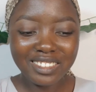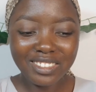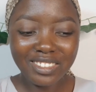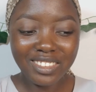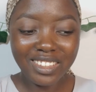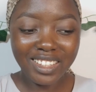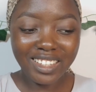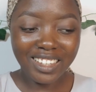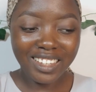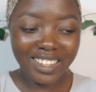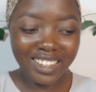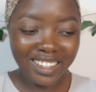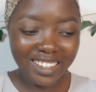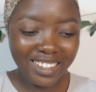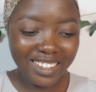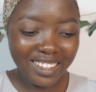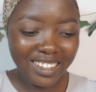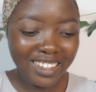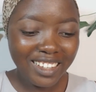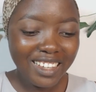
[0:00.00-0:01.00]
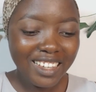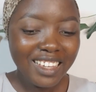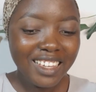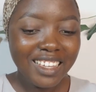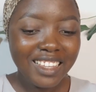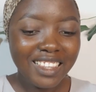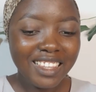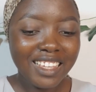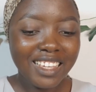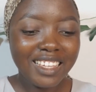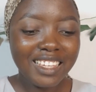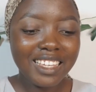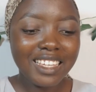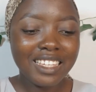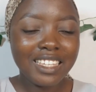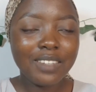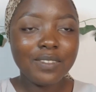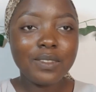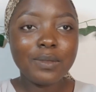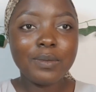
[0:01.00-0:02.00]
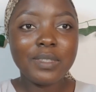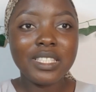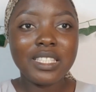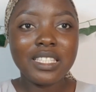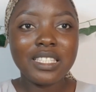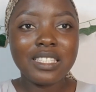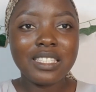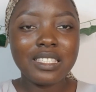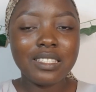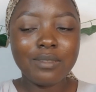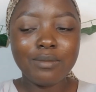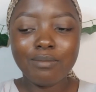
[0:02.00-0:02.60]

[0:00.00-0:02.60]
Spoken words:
Okay, like it gives me this,